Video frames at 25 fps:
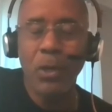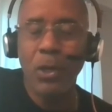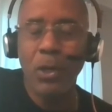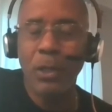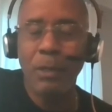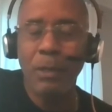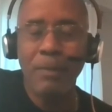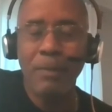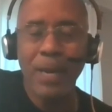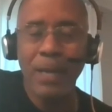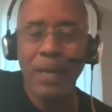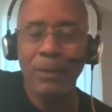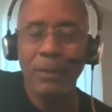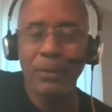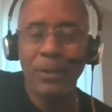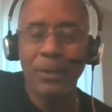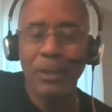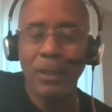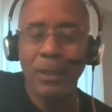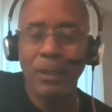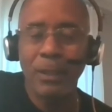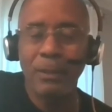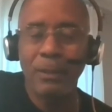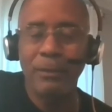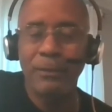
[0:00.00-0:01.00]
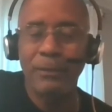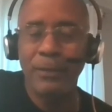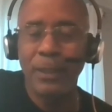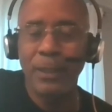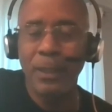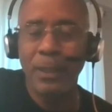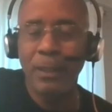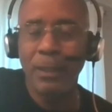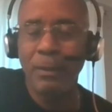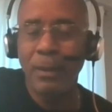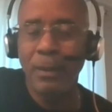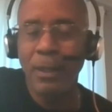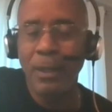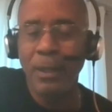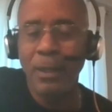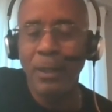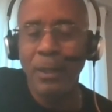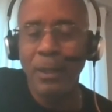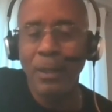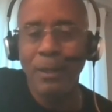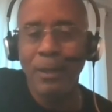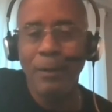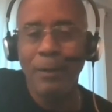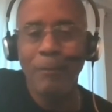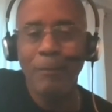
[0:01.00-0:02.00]
amounts of
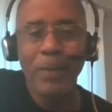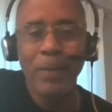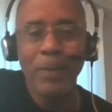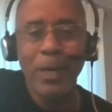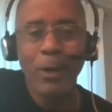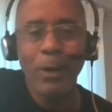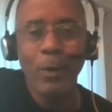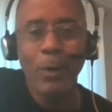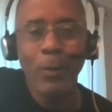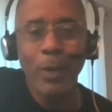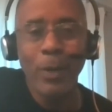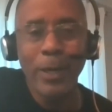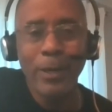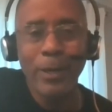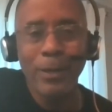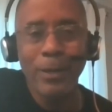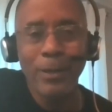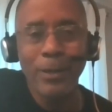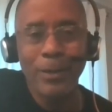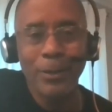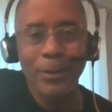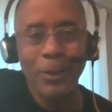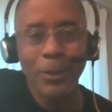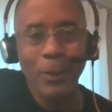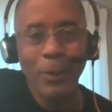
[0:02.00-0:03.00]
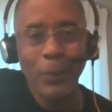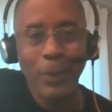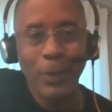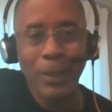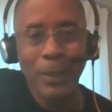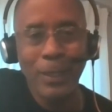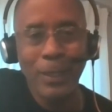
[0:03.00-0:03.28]
marijuana or something like